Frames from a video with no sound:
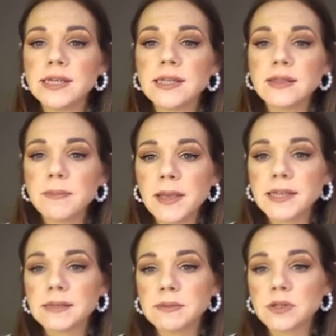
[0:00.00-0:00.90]
you can see that the
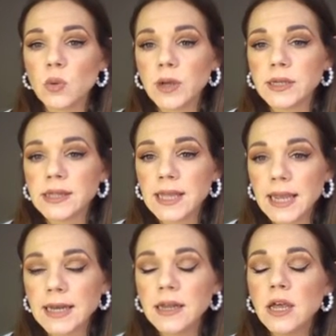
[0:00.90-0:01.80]
base of them is quite
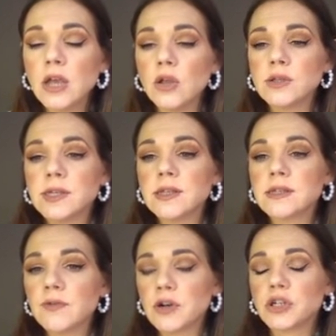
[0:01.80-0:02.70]
thin. You'll see
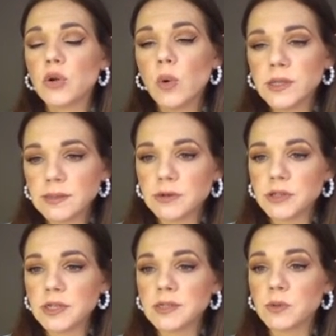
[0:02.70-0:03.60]
there's a version quite
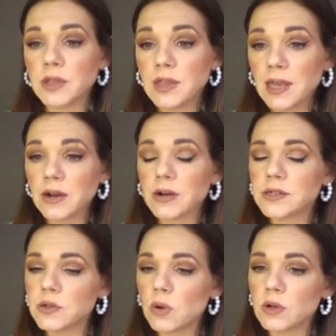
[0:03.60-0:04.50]
similar to these with a
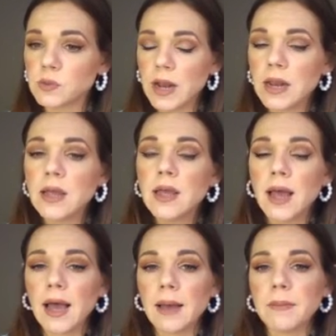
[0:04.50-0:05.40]
thicker sole as well.
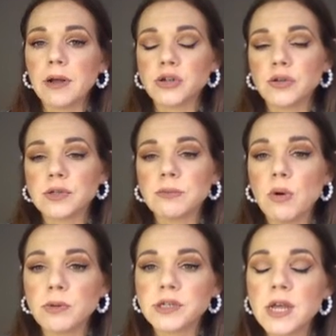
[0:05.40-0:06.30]
I'll show you those in a
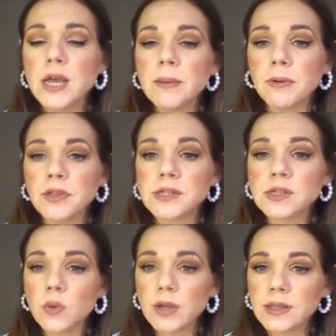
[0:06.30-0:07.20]
moment. But
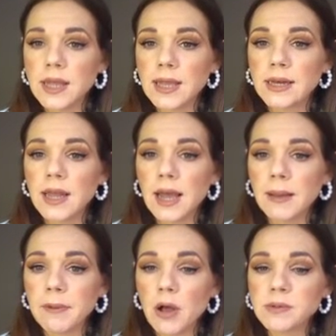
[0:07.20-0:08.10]
this is quite thin.
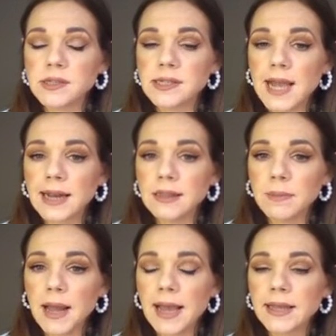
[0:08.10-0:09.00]
It comes in the tan and
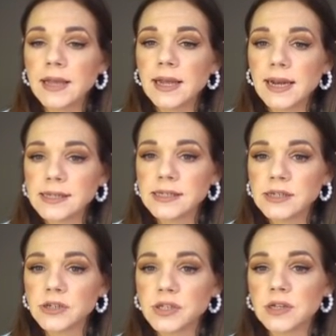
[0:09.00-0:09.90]
the black,
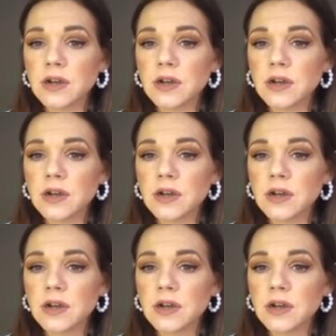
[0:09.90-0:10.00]
gladiator